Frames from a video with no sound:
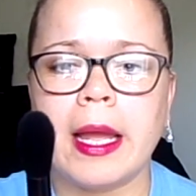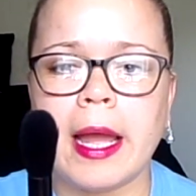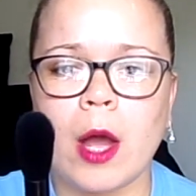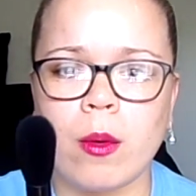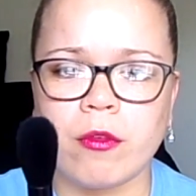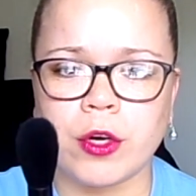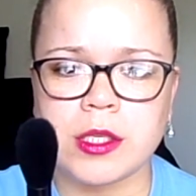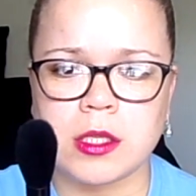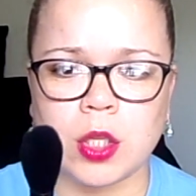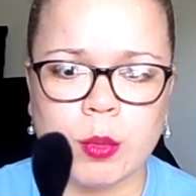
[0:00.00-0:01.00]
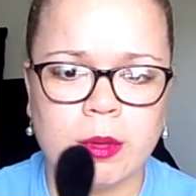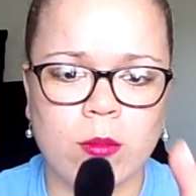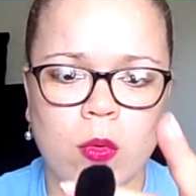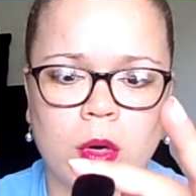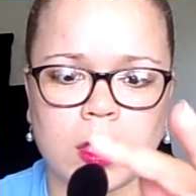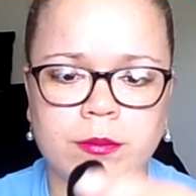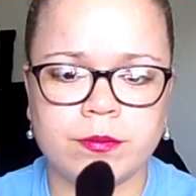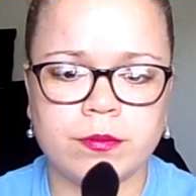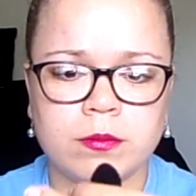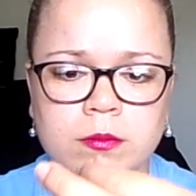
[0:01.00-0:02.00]
However, it's a little bit more,
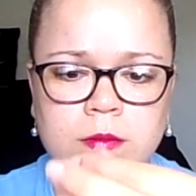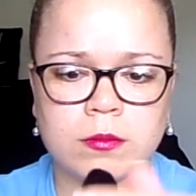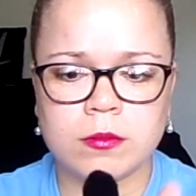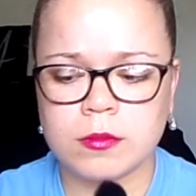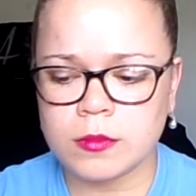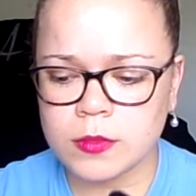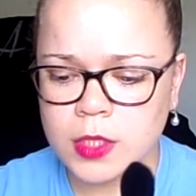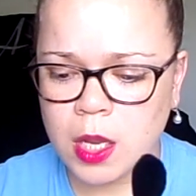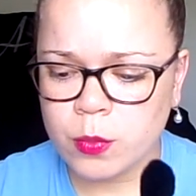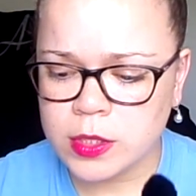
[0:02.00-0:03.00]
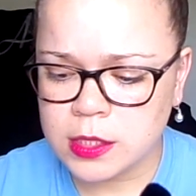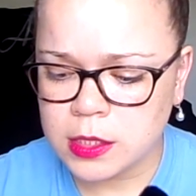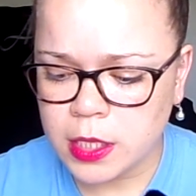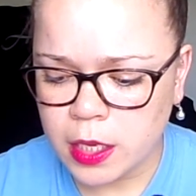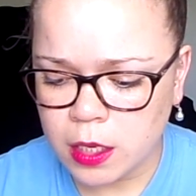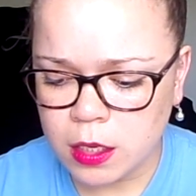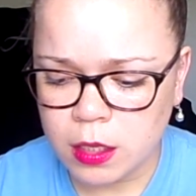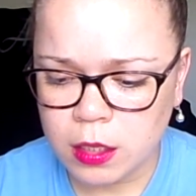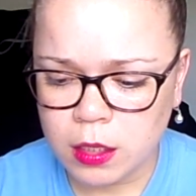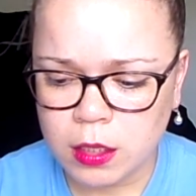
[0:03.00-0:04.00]
I would say,
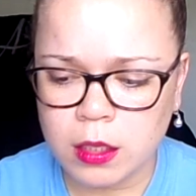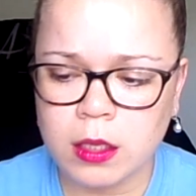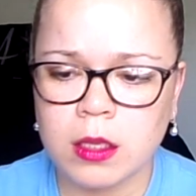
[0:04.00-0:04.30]
a